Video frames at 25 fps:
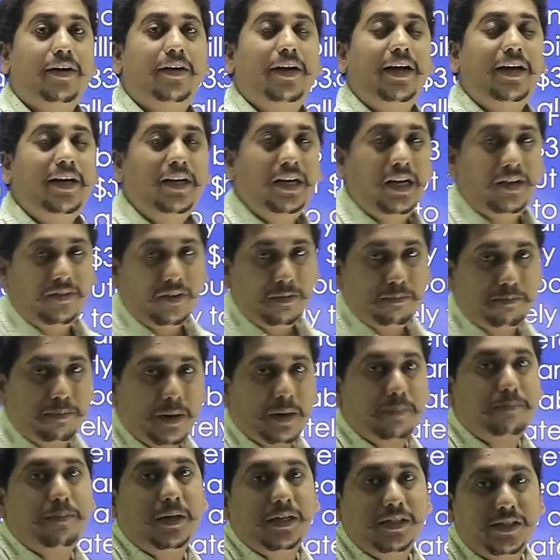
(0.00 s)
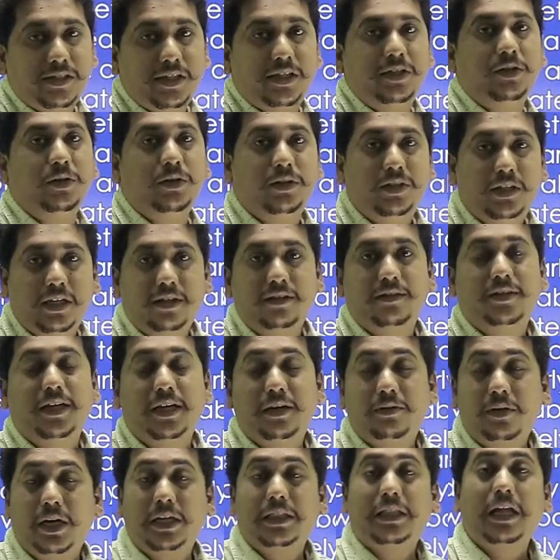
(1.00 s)
rendava prapancha yuddham
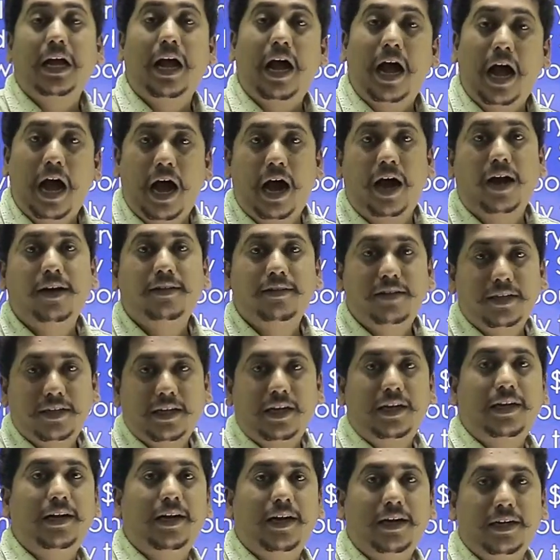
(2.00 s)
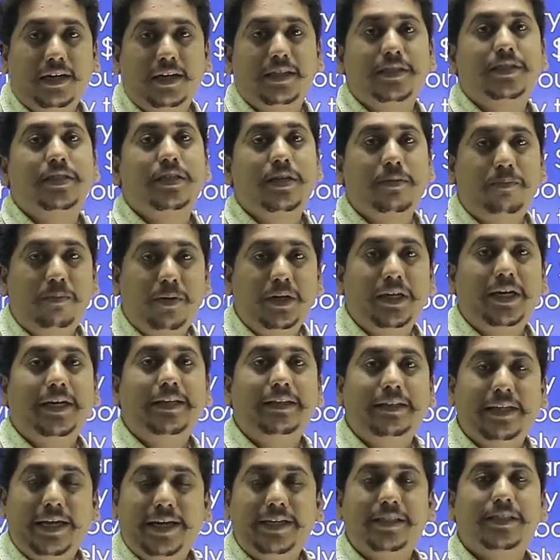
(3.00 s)
tarvata aarthikanga
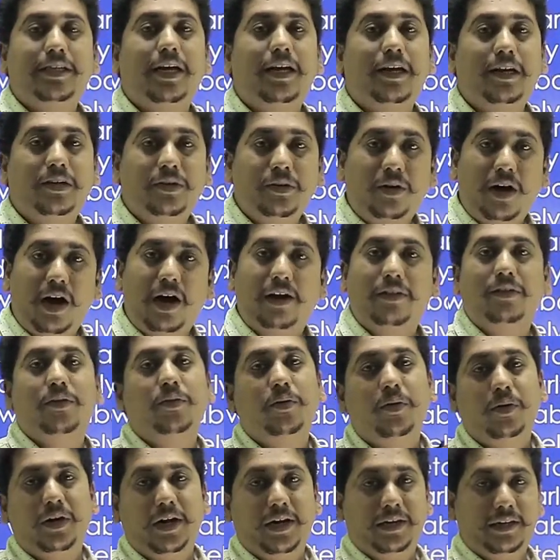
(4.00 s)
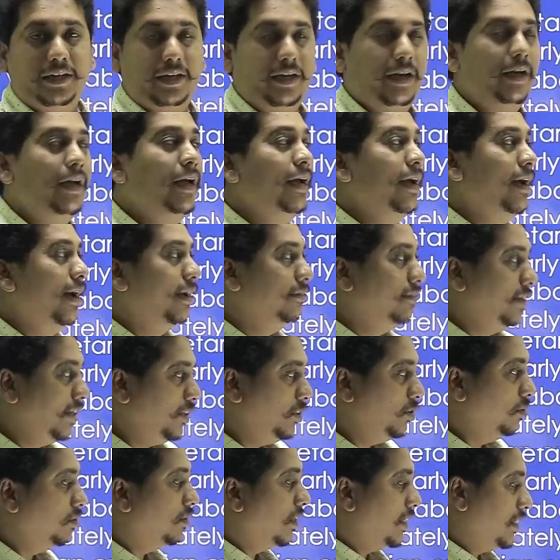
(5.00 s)
nashtapoye deshalanu aadukodaniki, ante
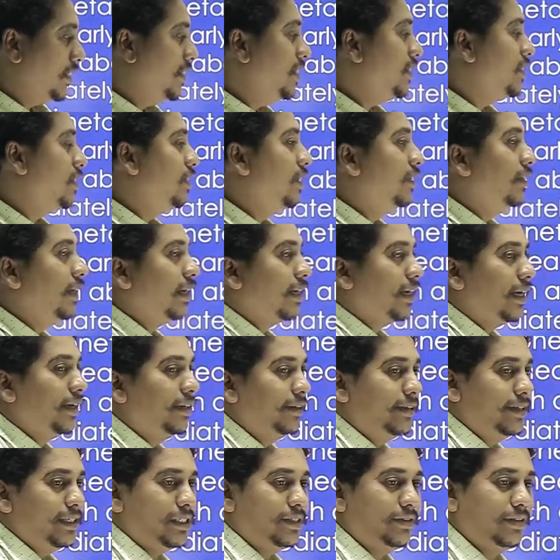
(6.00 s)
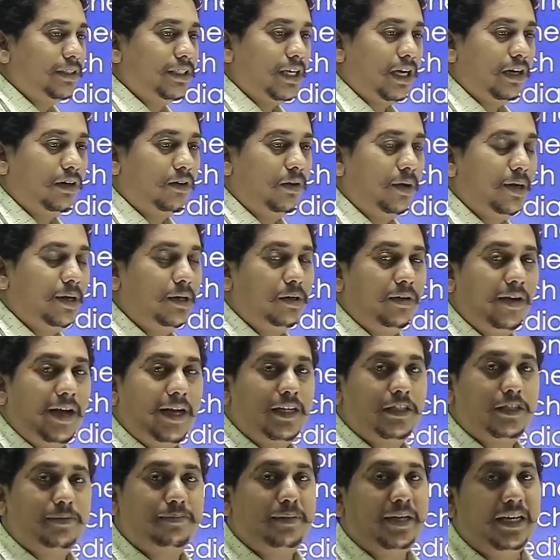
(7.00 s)
to assist the countries which are going to
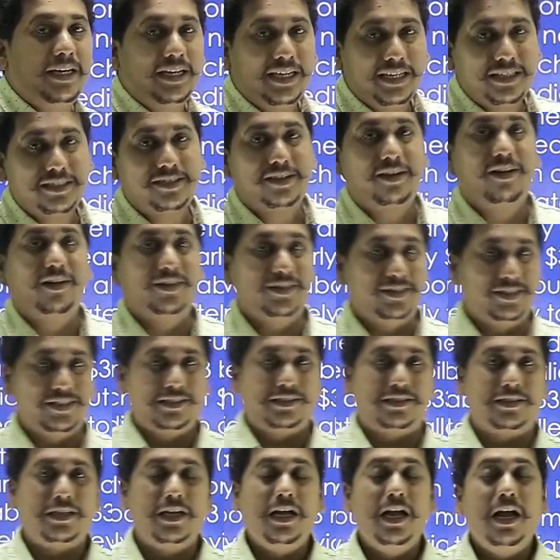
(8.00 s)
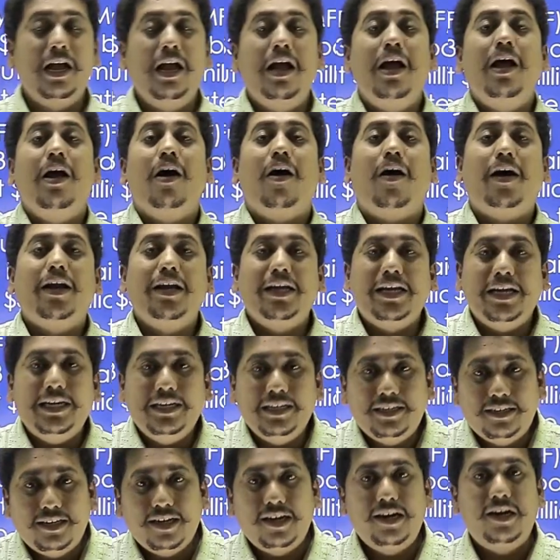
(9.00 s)
experience losses or
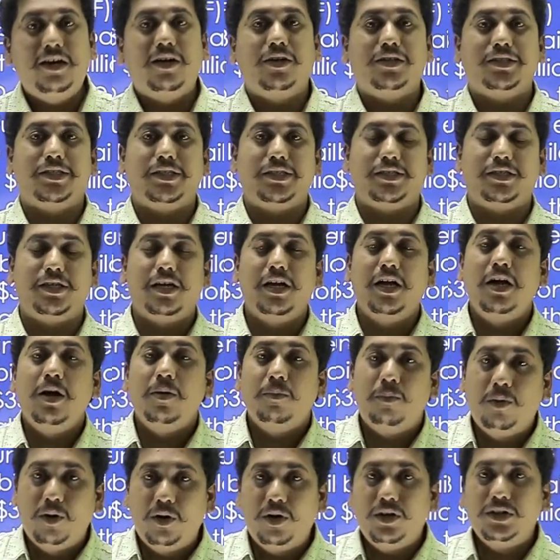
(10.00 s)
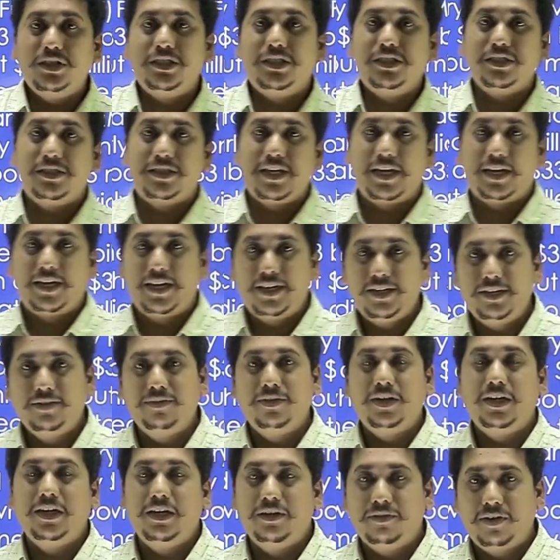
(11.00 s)
incur losses post Second
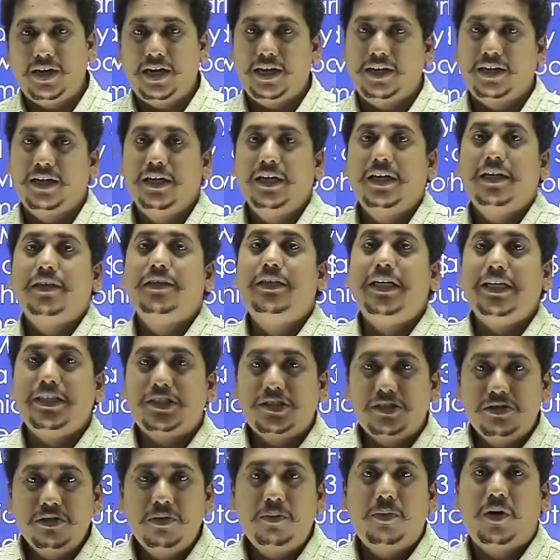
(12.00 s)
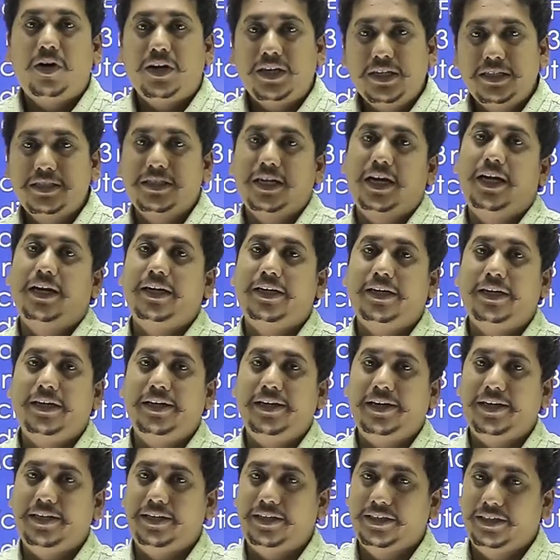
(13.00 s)
World War, these two bodies are
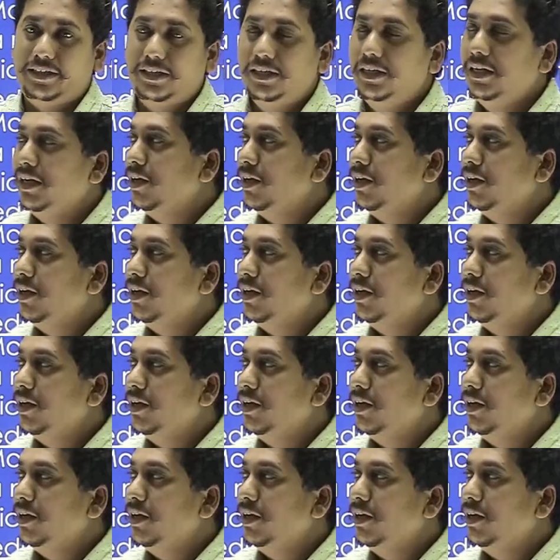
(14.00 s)
created.